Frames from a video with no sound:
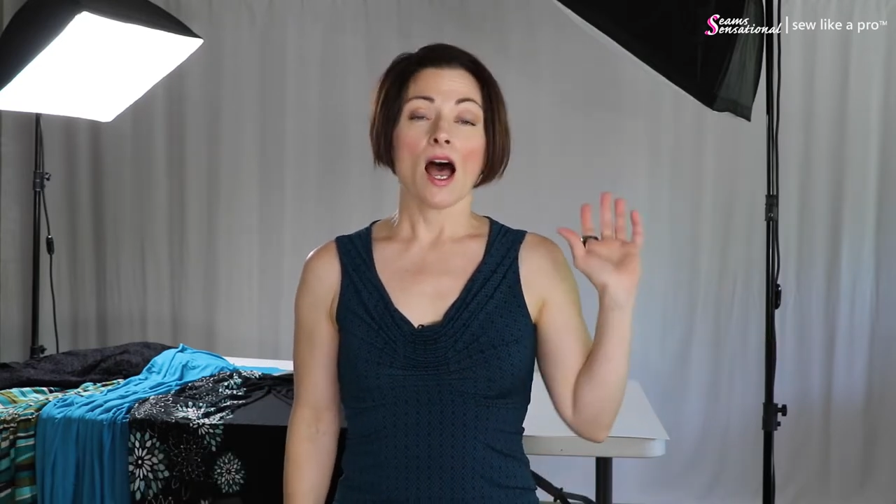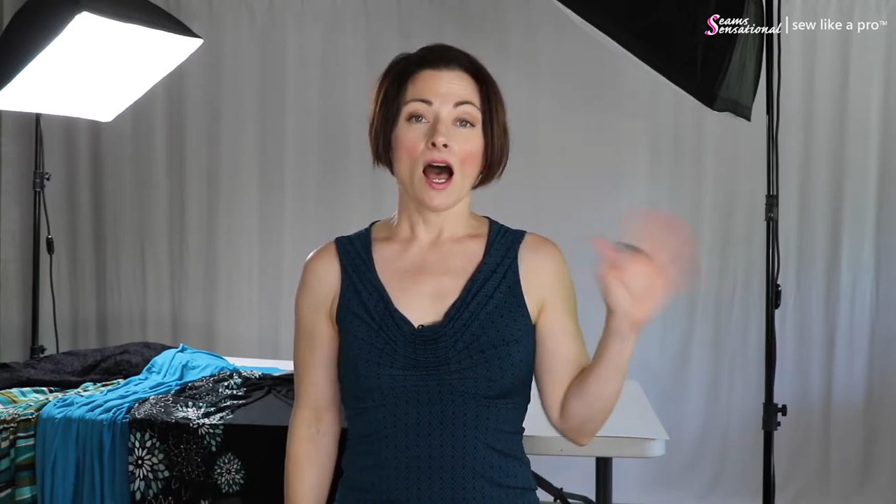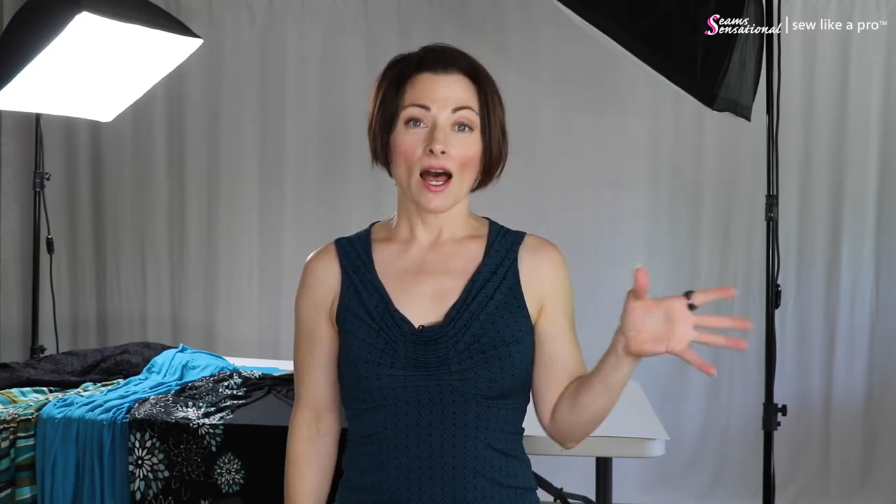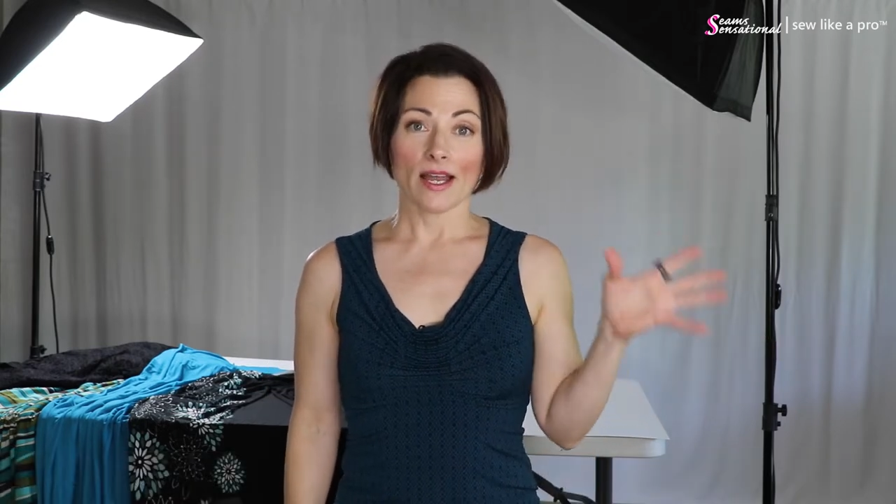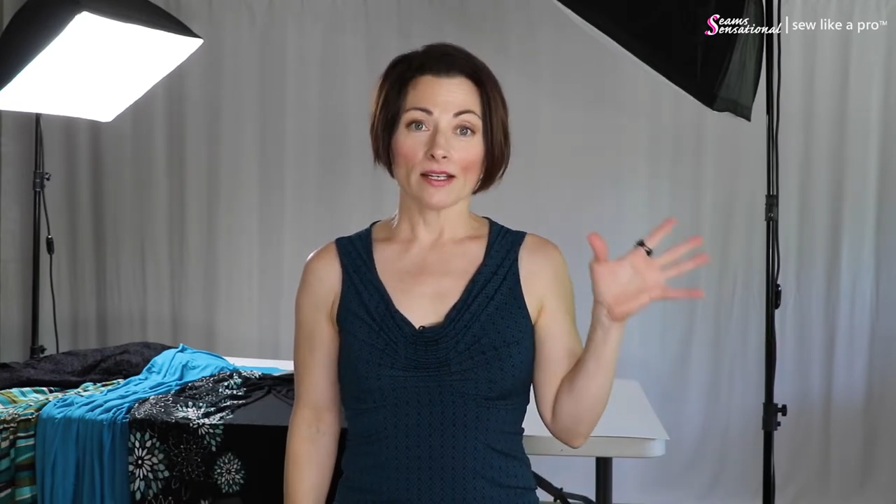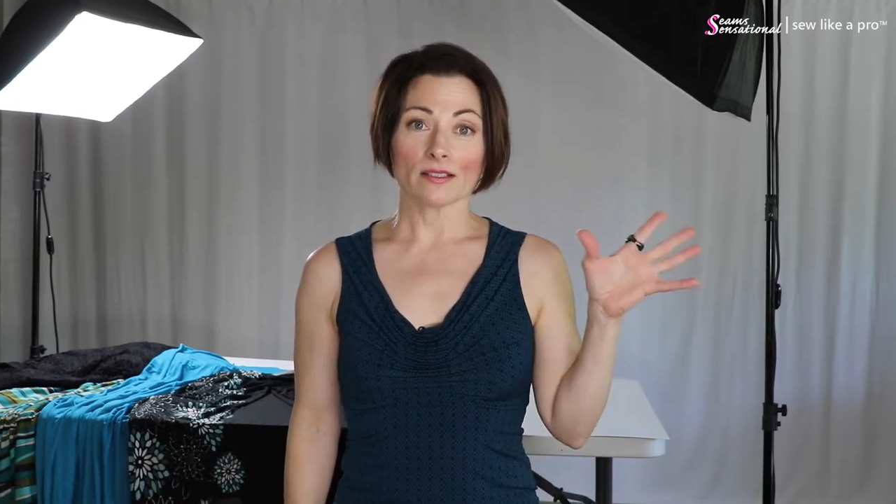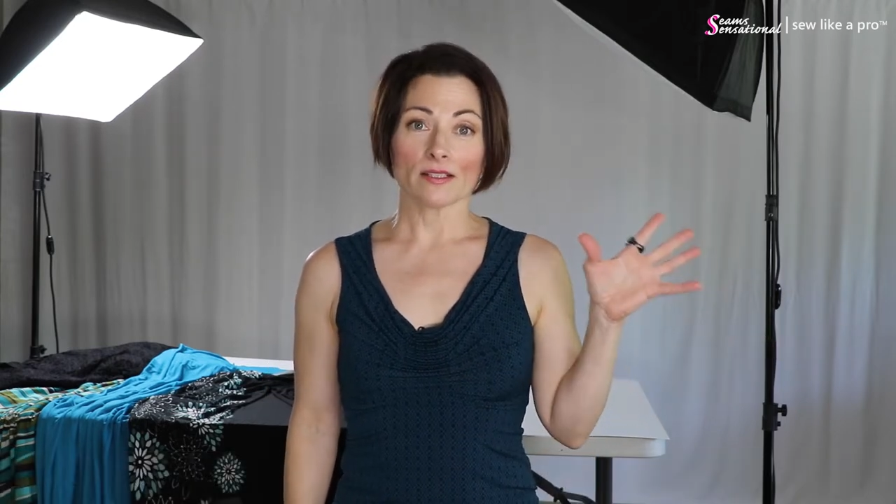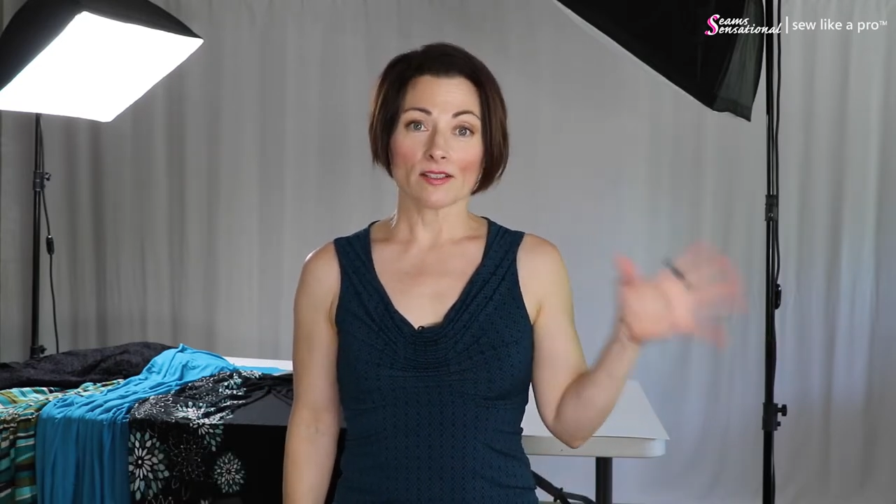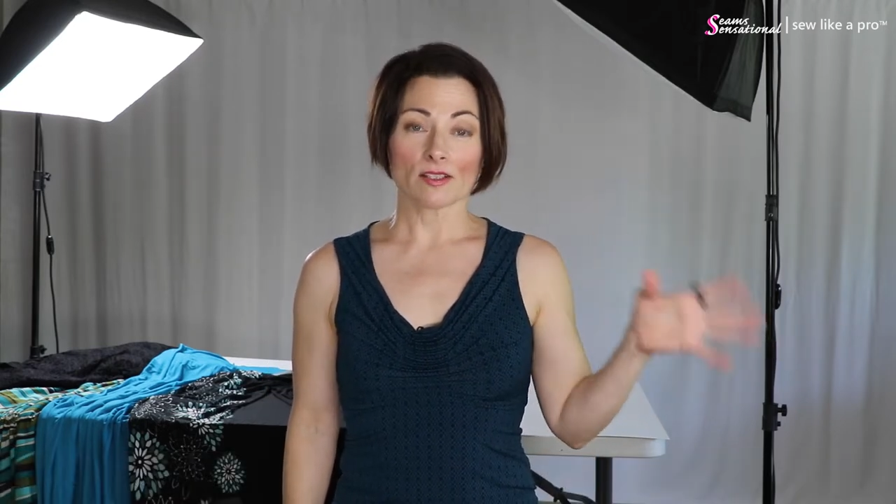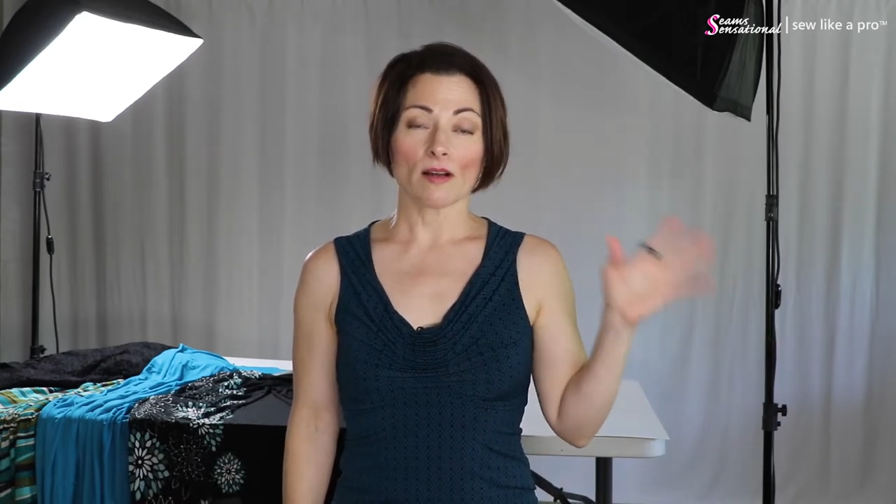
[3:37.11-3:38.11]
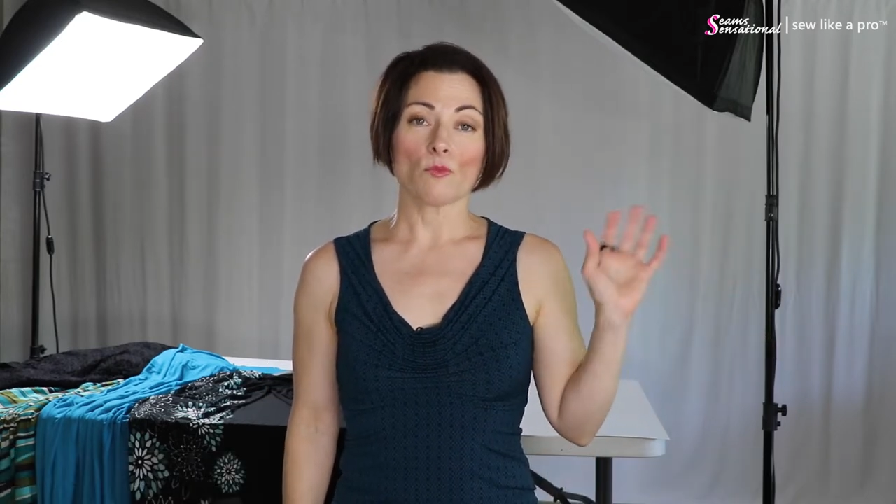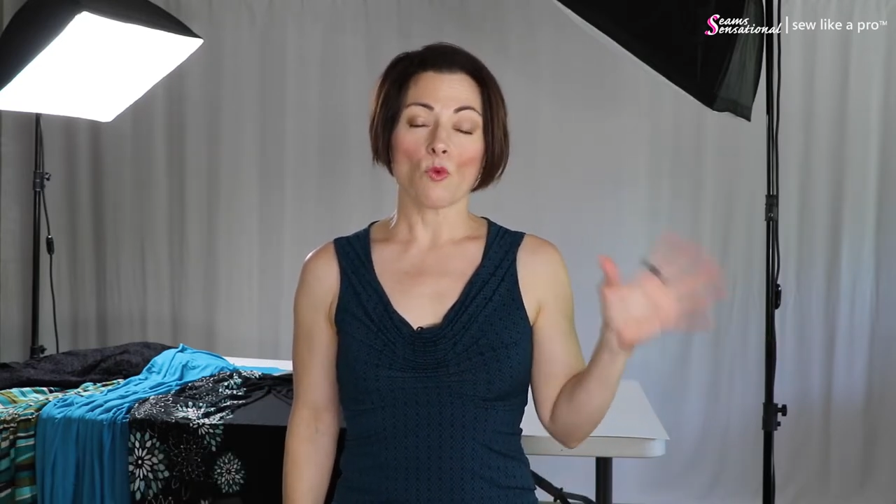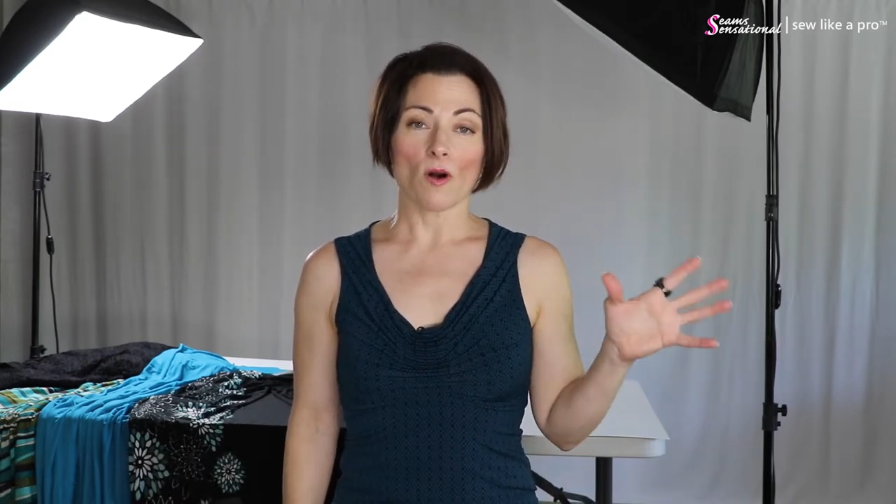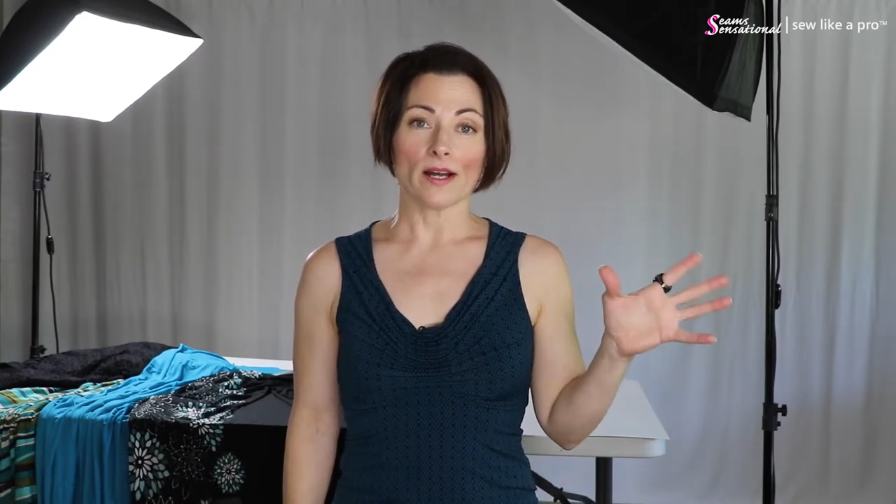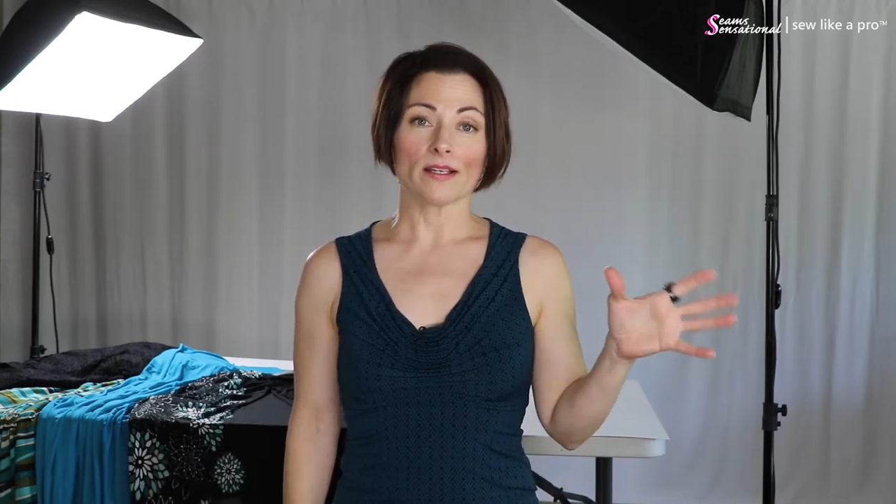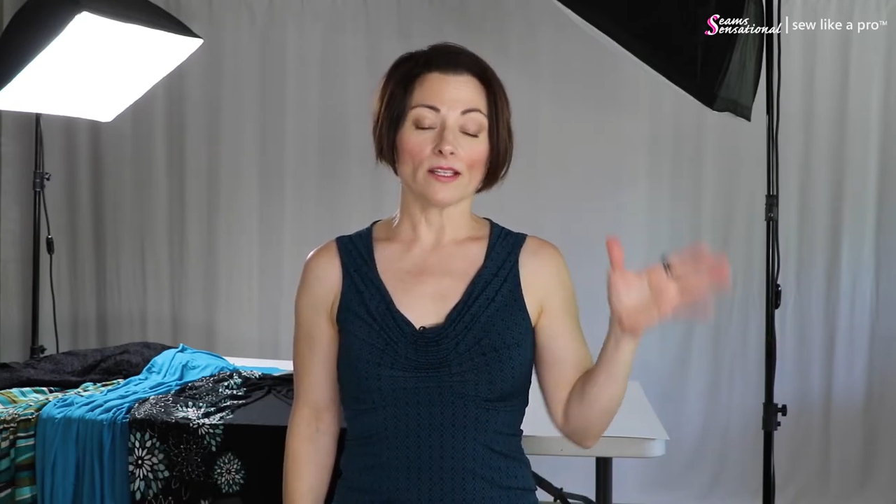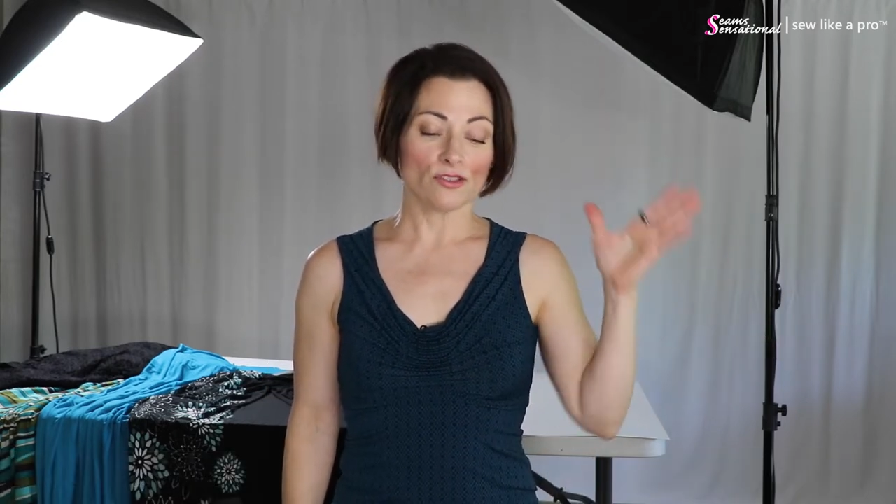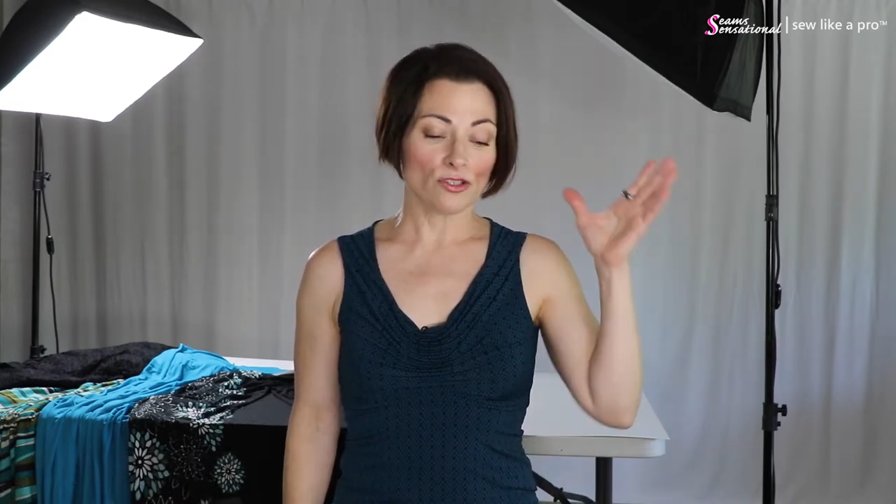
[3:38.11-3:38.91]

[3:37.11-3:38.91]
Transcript: hire someone